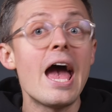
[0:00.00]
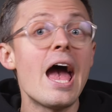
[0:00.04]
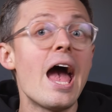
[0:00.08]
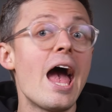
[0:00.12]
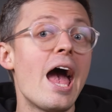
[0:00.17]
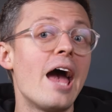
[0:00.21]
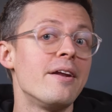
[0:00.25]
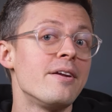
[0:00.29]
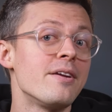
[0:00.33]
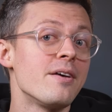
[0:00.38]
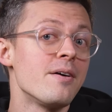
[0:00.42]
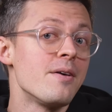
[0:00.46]

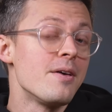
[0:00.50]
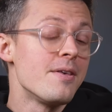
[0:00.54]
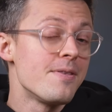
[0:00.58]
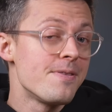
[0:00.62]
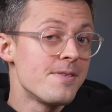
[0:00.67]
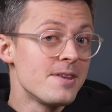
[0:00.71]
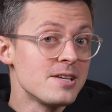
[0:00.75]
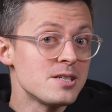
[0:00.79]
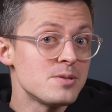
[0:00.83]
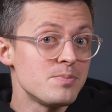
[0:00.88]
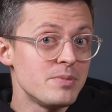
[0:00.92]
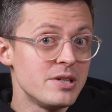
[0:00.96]
And
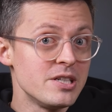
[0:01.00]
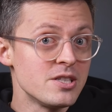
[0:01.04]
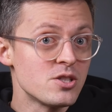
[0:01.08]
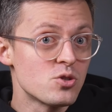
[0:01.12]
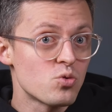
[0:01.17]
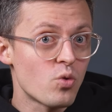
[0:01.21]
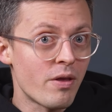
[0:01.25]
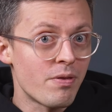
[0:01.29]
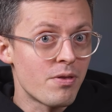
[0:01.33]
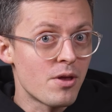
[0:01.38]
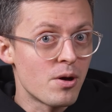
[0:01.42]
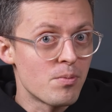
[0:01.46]
this means
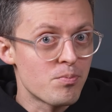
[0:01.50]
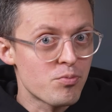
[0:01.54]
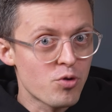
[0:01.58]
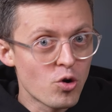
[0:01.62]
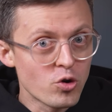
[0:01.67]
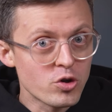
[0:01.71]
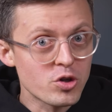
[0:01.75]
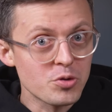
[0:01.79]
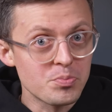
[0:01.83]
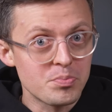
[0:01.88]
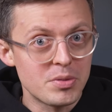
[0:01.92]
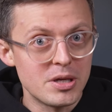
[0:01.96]
when the
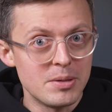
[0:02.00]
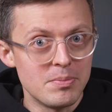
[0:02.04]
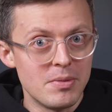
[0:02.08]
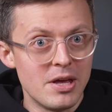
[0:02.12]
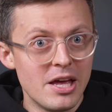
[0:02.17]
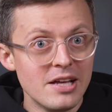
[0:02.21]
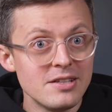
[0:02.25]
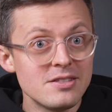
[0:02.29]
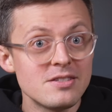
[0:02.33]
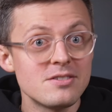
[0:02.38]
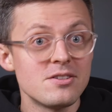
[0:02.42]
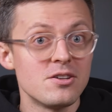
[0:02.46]
proton beam
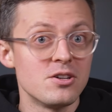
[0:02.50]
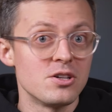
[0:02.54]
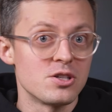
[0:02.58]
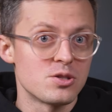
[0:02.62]
hits the